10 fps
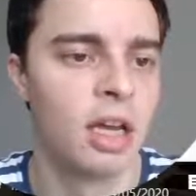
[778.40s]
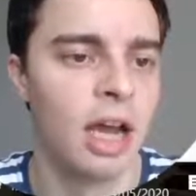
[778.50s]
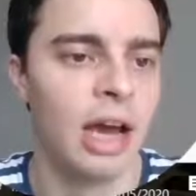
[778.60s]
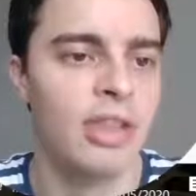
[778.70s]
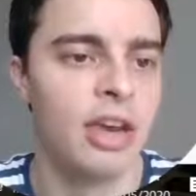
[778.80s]

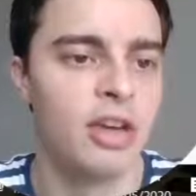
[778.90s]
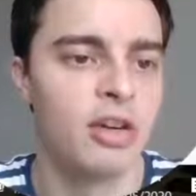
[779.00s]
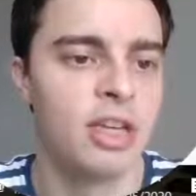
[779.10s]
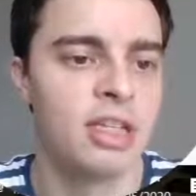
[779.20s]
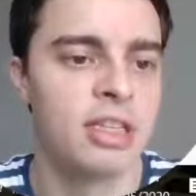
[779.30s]
And then
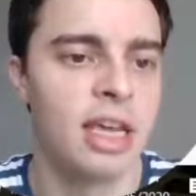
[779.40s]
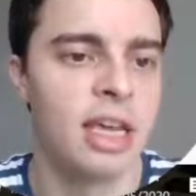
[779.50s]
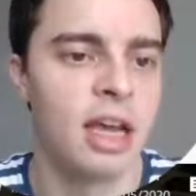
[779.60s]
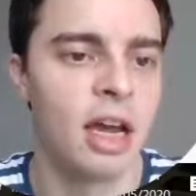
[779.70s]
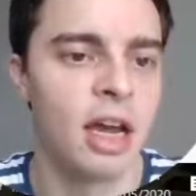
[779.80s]
you can see
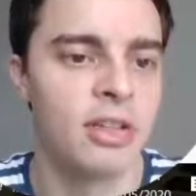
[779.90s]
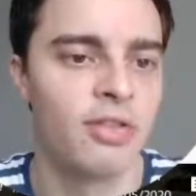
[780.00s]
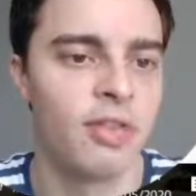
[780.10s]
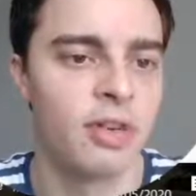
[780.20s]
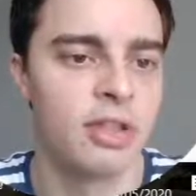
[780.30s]
here
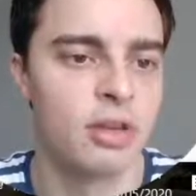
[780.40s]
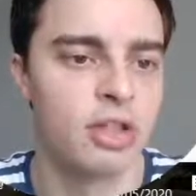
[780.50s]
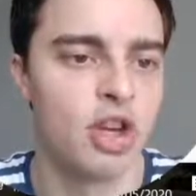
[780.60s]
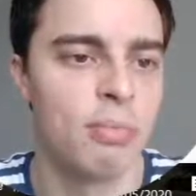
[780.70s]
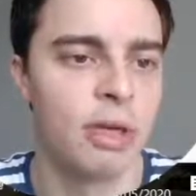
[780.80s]
it's got
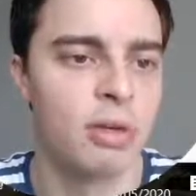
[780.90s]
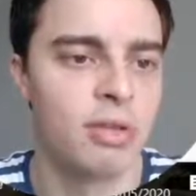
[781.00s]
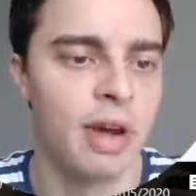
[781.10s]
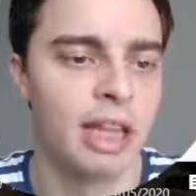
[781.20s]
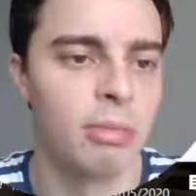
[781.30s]
2 middles
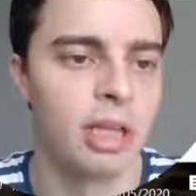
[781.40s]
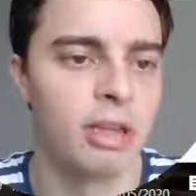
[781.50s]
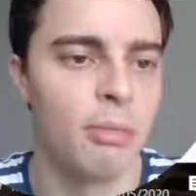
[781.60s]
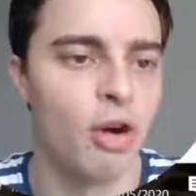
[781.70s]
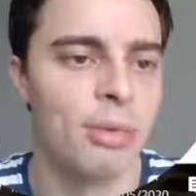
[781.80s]
available at
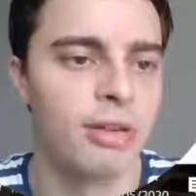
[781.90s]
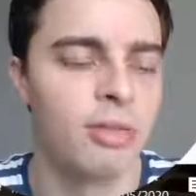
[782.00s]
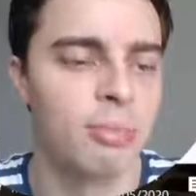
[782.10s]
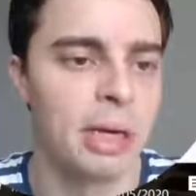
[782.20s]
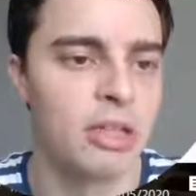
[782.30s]
the moment
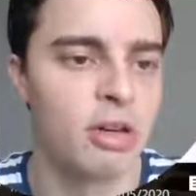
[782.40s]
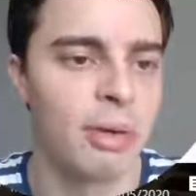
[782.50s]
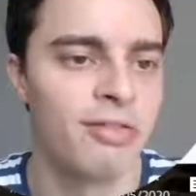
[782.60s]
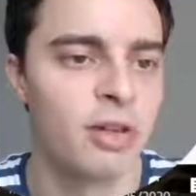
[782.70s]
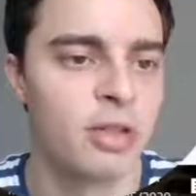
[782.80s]
based on
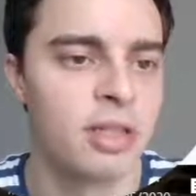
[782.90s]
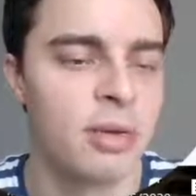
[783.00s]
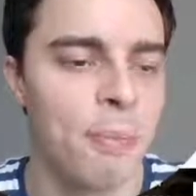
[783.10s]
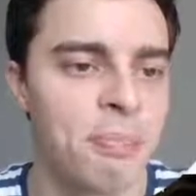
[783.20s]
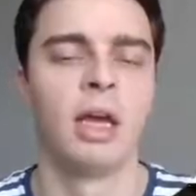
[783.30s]
my filters.